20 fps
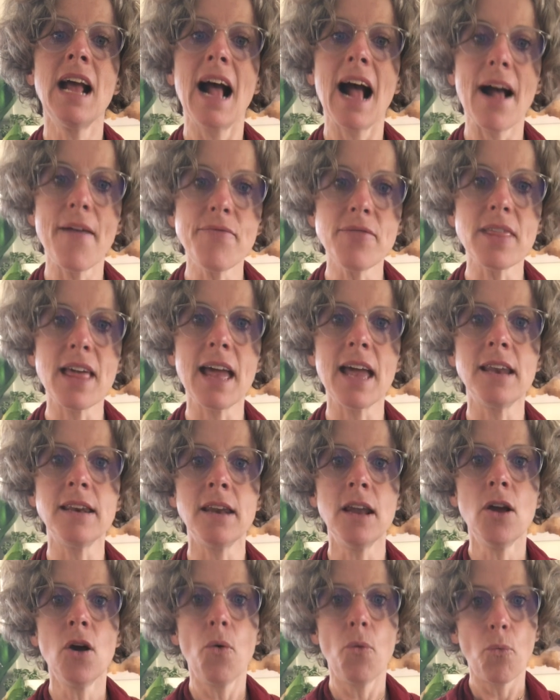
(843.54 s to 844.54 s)
and
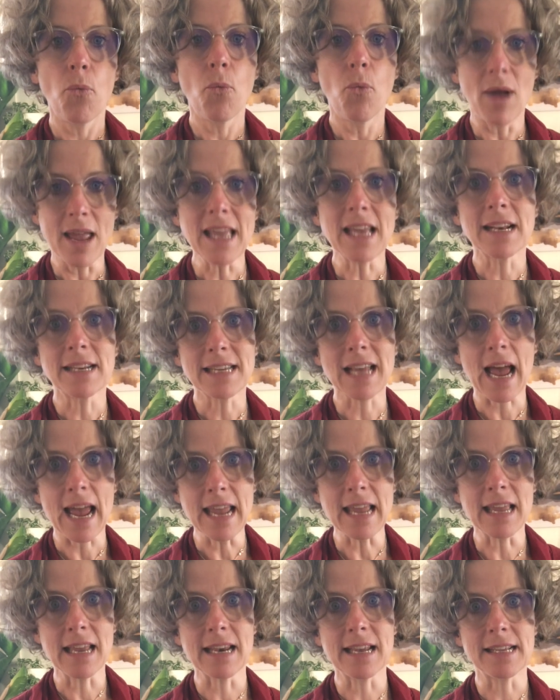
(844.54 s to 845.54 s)
then we can
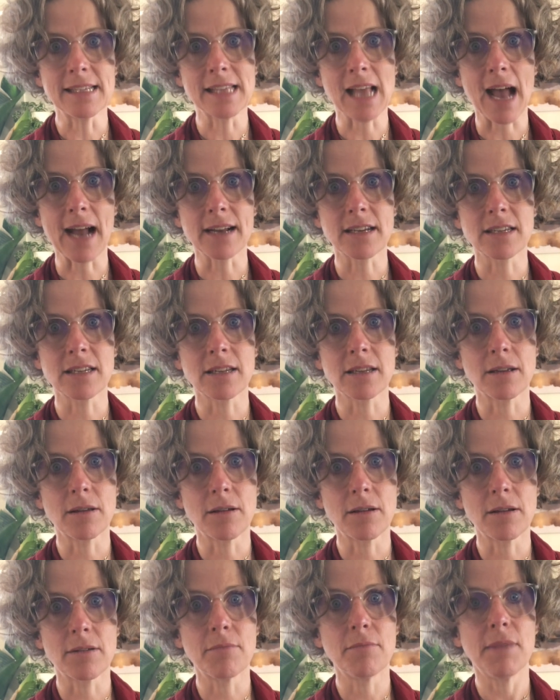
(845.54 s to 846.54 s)
take an exact
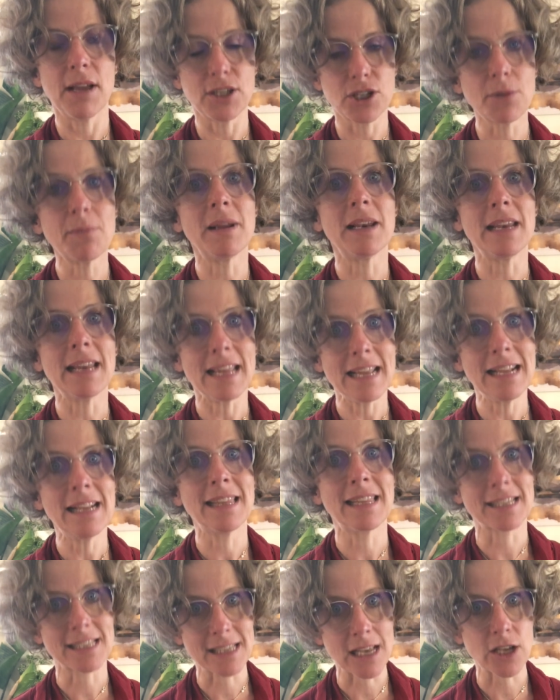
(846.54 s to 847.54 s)
measurement in
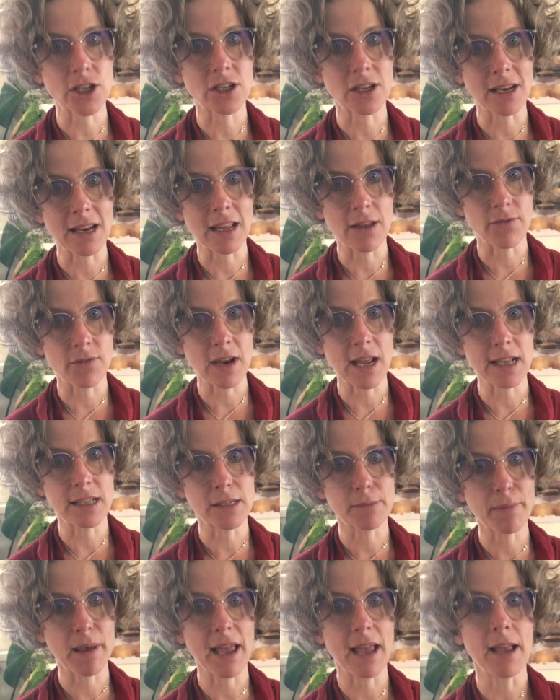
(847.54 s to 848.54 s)
the session if
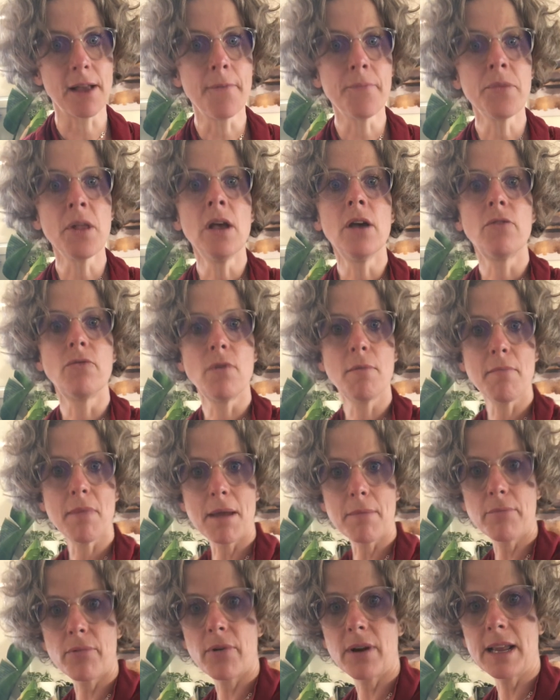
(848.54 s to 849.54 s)
needs be.
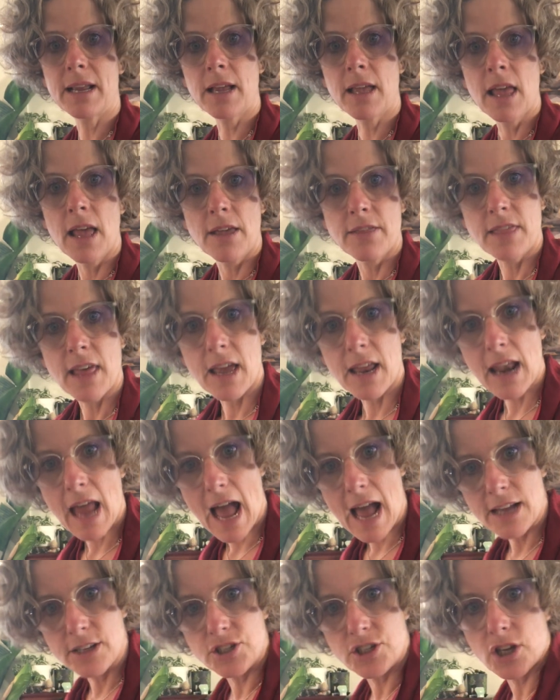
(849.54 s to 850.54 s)
Remembering that
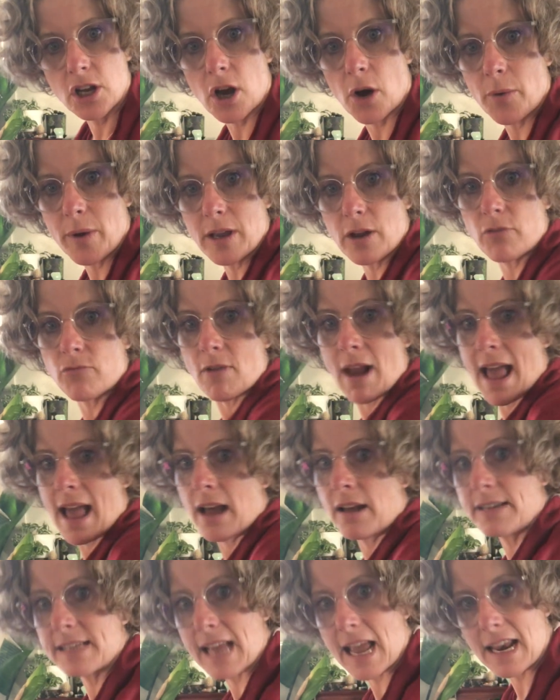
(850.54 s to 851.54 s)
as you're going
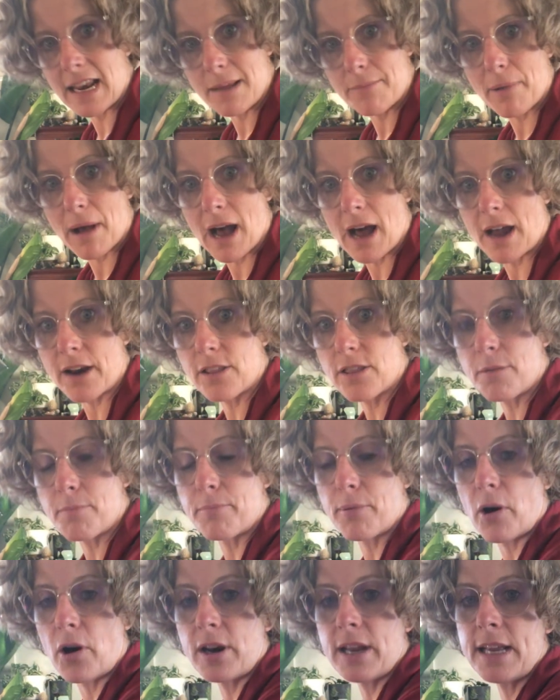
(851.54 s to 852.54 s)
around any part of the
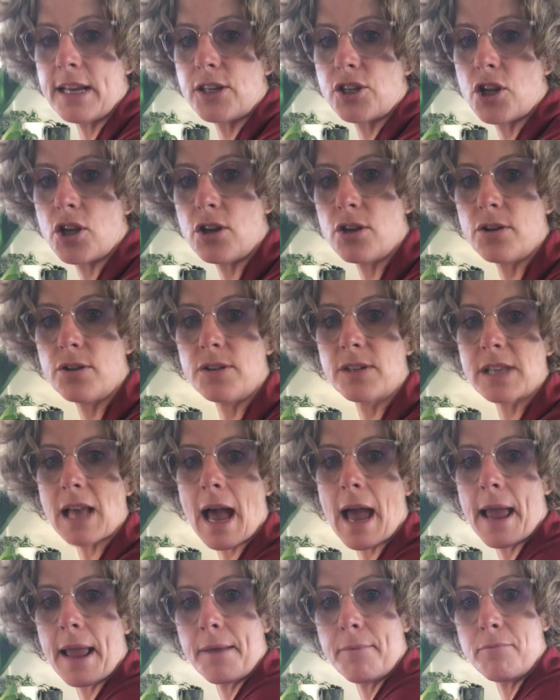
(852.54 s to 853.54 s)
body, to use
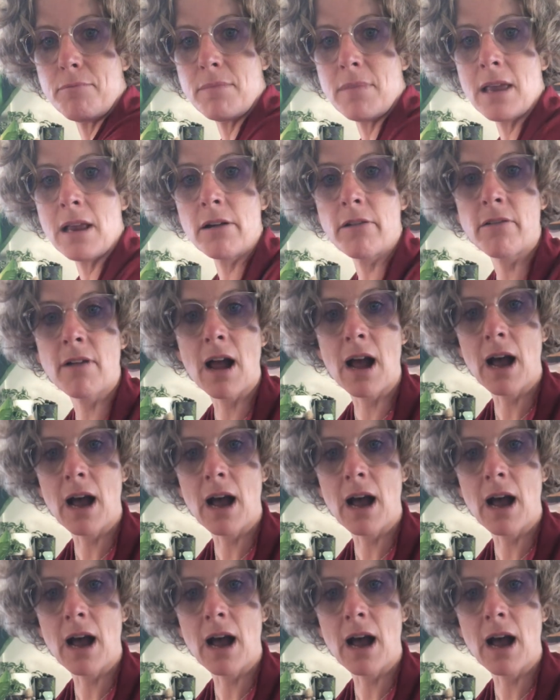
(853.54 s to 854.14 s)
a mirror